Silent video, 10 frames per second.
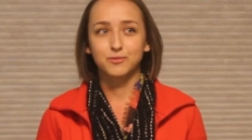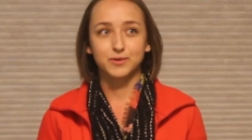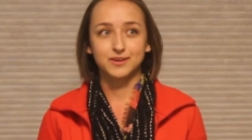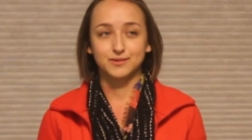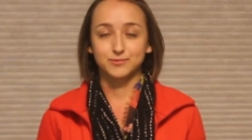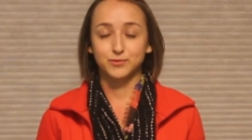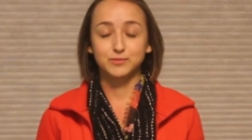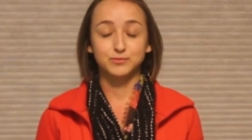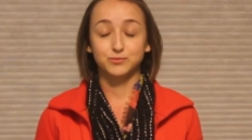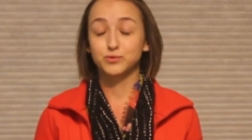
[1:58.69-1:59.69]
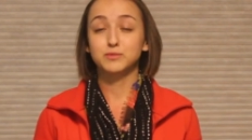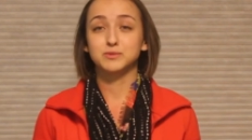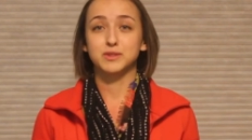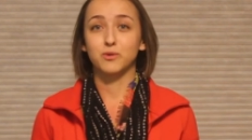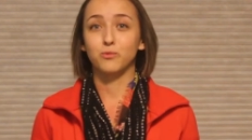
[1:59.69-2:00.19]
rooms
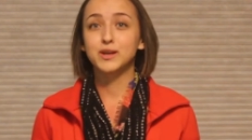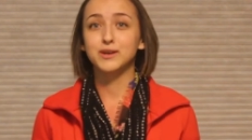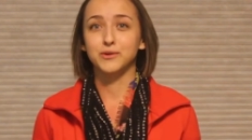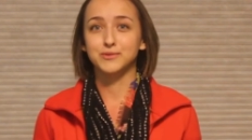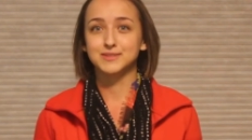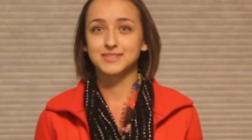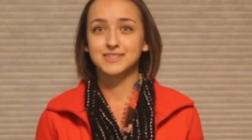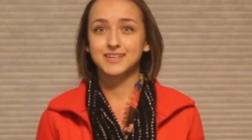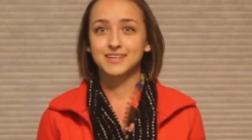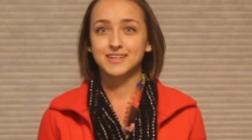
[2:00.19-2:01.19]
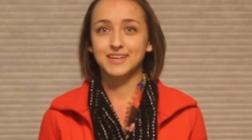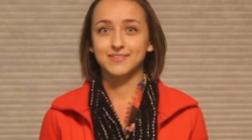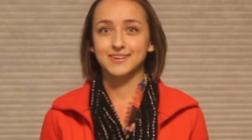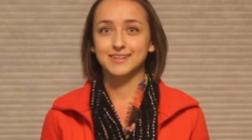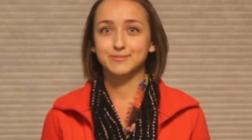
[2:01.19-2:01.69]
without windows
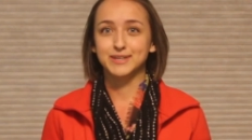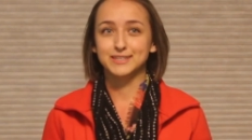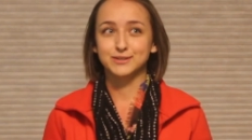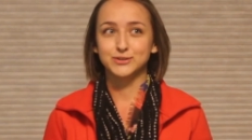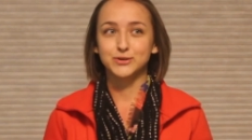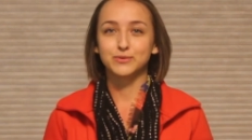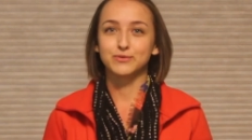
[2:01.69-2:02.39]
even, because they're so